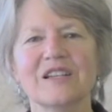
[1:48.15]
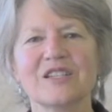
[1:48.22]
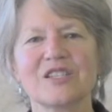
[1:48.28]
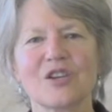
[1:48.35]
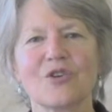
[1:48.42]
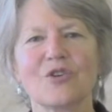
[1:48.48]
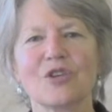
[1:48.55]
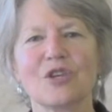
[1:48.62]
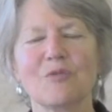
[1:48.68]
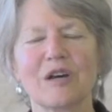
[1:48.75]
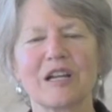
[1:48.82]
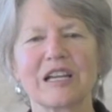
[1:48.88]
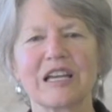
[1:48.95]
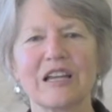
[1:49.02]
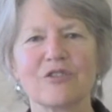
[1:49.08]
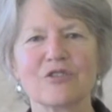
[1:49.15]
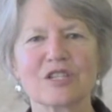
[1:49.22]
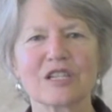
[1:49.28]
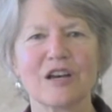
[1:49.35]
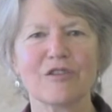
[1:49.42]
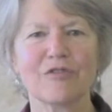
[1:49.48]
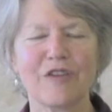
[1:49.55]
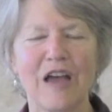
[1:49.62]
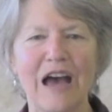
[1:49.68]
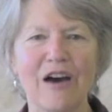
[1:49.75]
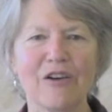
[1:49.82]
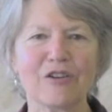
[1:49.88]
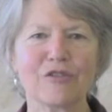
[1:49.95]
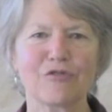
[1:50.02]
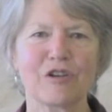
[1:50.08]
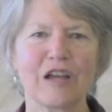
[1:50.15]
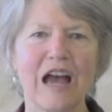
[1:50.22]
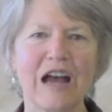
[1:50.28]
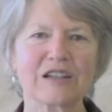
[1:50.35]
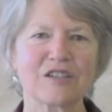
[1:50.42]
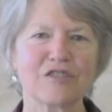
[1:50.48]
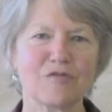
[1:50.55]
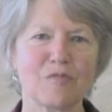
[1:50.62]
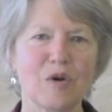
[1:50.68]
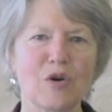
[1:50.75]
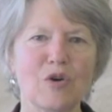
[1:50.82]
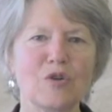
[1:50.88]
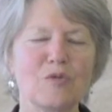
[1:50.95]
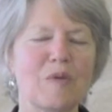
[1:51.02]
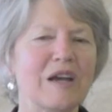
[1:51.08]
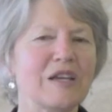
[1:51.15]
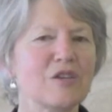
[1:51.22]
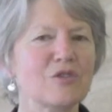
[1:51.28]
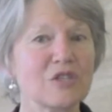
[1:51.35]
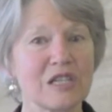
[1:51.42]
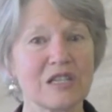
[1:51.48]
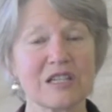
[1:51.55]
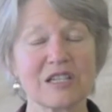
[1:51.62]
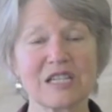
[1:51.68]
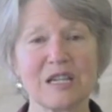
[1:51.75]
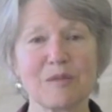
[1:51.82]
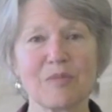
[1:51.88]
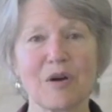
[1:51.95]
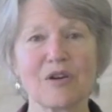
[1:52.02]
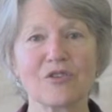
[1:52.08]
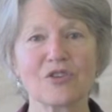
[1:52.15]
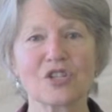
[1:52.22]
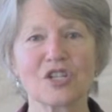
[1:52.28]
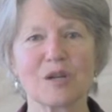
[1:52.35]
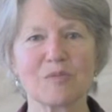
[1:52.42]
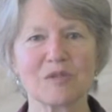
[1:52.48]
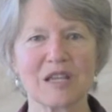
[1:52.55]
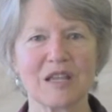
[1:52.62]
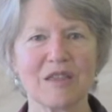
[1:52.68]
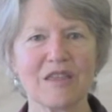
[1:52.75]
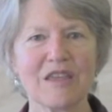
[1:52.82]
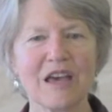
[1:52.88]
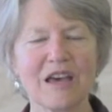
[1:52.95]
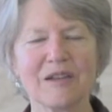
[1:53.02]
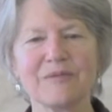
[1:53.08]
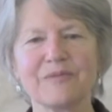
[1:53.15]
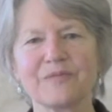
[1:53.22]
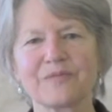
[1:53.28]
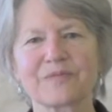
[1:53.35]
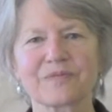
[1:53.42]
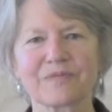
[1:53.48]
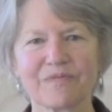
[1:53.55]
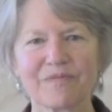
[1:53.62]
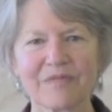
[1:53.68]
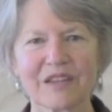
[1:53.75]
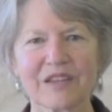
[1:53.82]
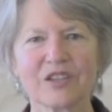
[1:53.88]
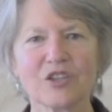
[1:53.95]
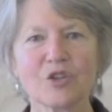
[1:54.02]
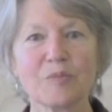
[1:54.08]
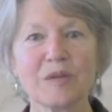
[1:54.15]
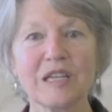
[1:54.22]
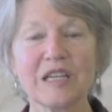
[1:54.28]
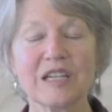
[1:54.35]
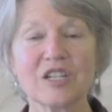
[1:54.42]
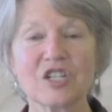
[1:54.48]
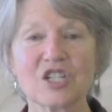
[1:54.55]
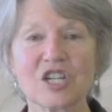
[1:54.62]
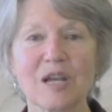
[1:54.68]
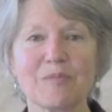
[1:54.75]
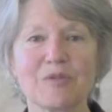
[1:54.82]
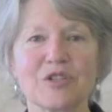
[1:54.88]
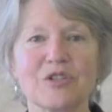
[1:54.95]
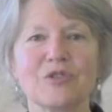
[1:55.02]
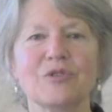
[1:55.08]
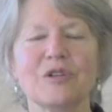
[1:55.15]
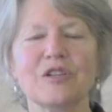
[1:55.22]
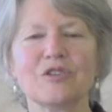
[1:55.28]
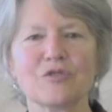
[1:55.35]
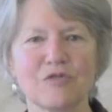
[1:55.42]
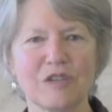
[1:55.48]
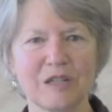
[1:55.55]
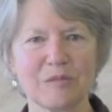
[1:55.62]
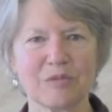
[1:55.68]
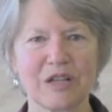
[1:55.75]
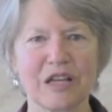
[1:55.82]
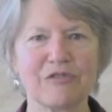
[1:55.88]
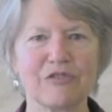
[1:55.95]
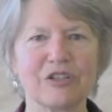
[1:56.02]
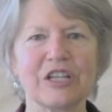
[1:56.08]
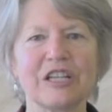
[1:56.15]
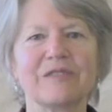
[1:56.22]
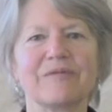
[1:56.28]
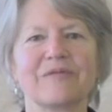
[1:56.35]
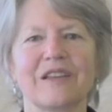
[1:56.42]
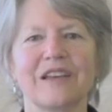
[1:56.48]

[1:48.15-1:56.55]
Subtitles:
So you want to get yourself out of reactive mode by using listening partnerships, and then you'll be in shape to intervene playfully.